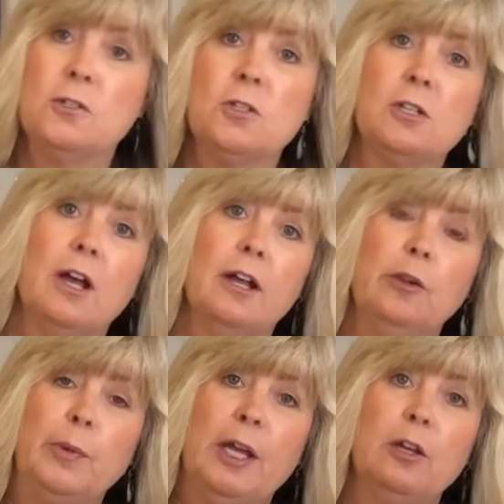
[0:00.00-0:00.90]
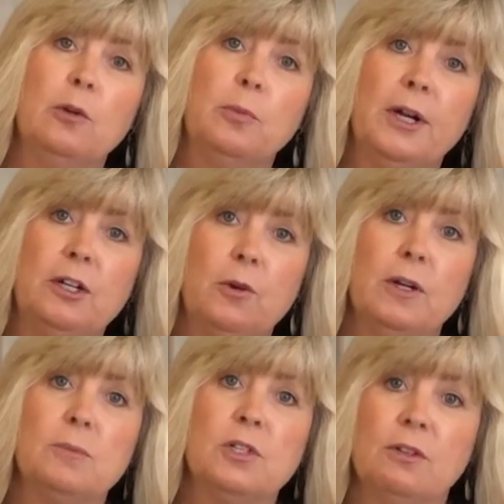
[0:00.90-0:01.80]
style panko
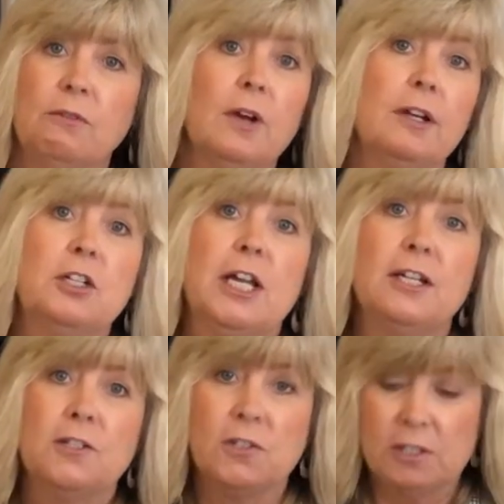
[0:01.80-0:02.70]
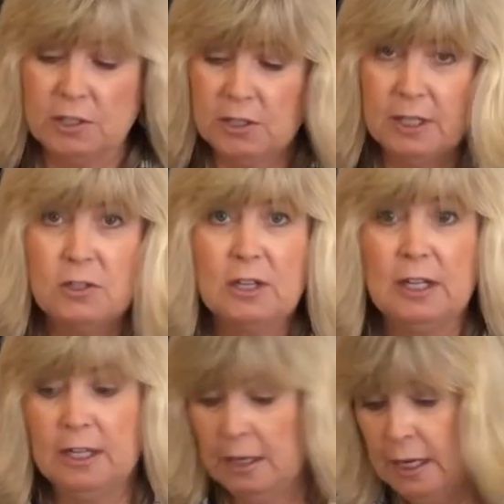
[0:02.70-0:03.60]
breadcrumbs. So they've got Italian seasonings
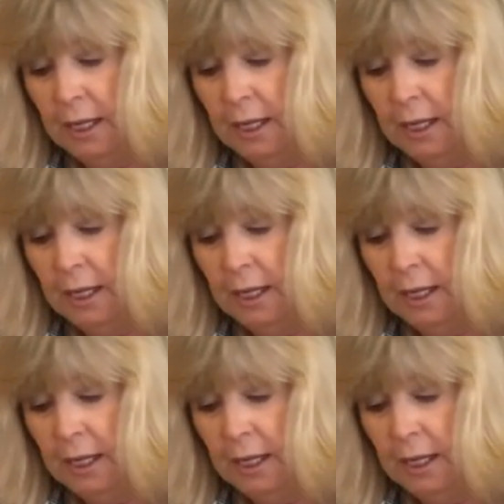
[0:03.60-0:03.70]
in it.